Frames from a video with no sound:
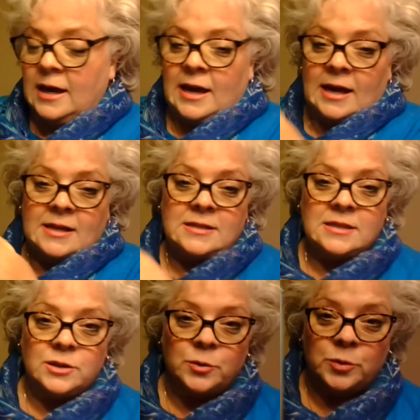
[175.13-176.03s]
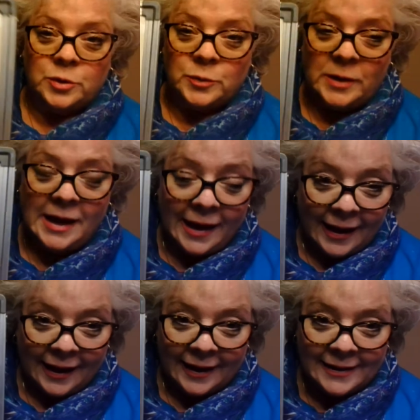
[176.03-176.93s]
as the word we
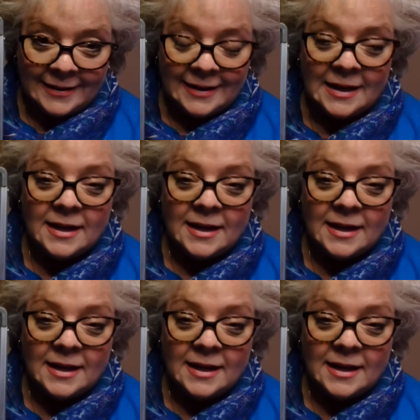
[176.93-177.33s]
had.